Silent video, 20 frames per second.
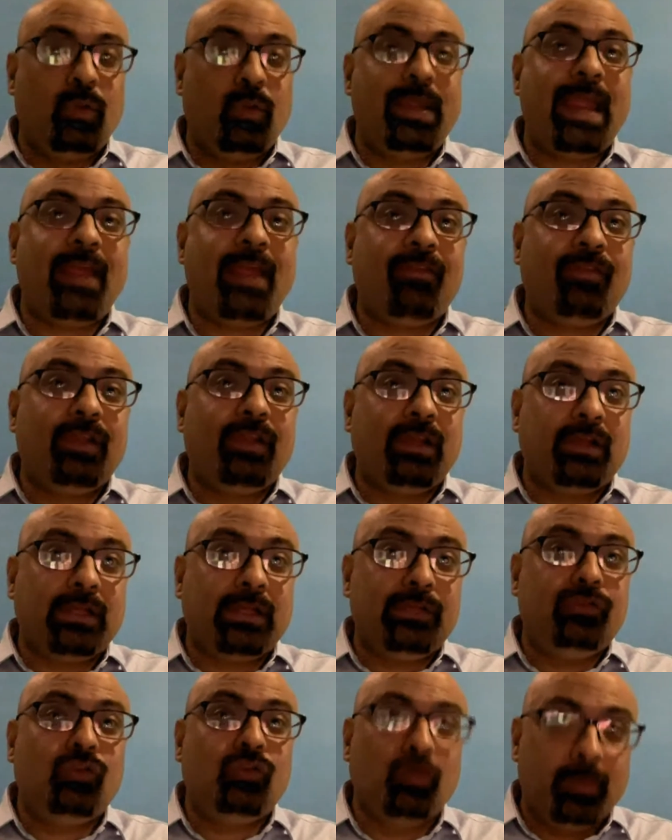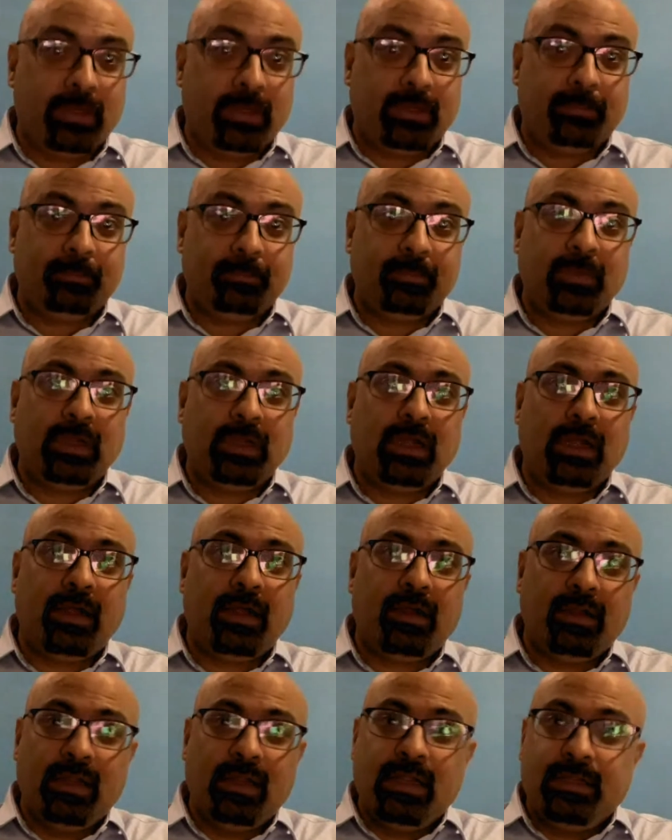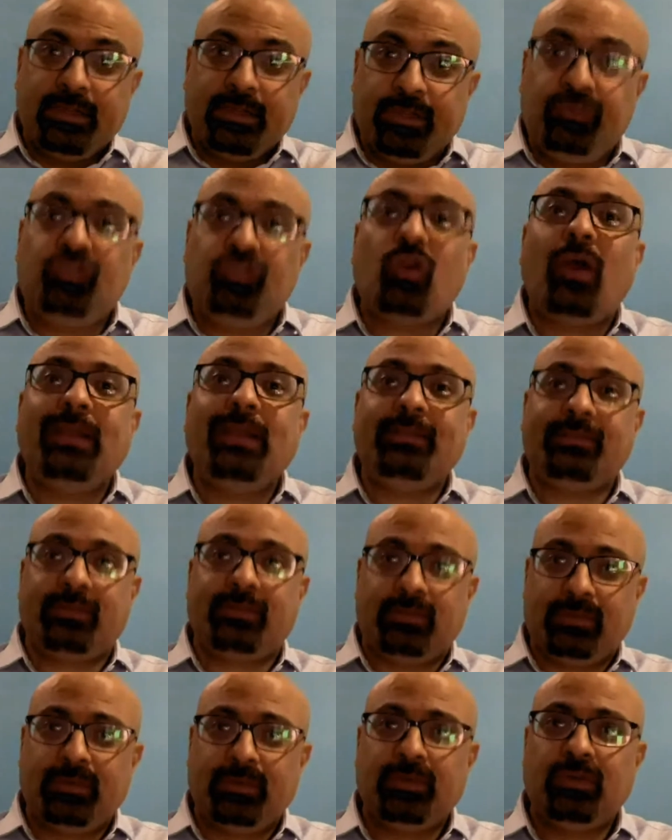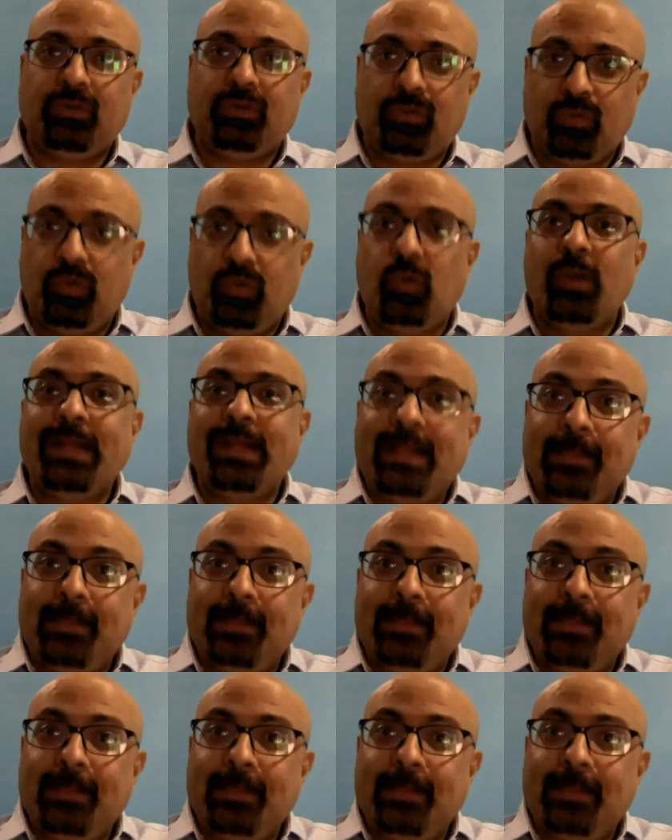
gave the consumer the choice to do it